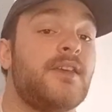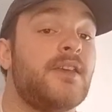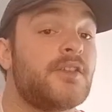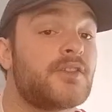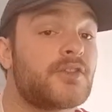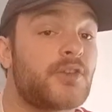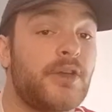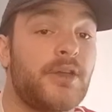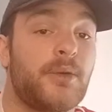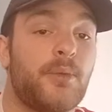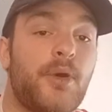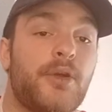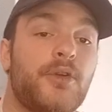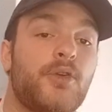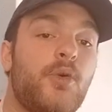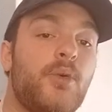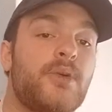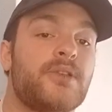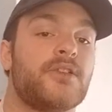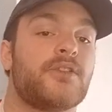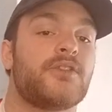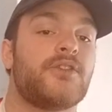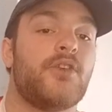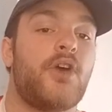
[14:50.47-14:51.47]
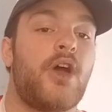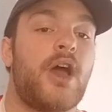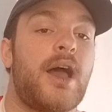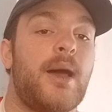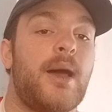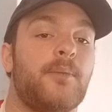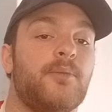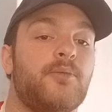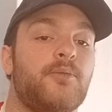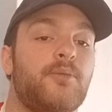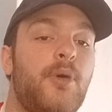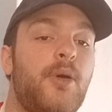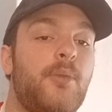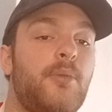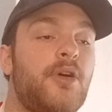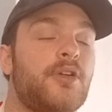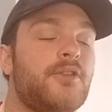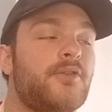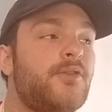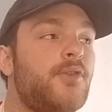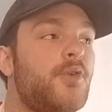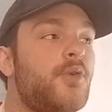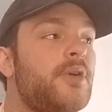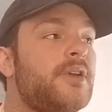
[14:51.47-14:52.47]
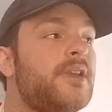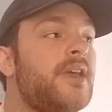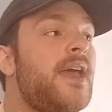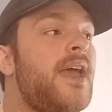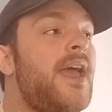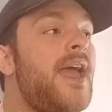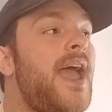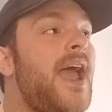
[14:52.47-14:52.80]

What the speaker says: so he won't always look to bomb on forward,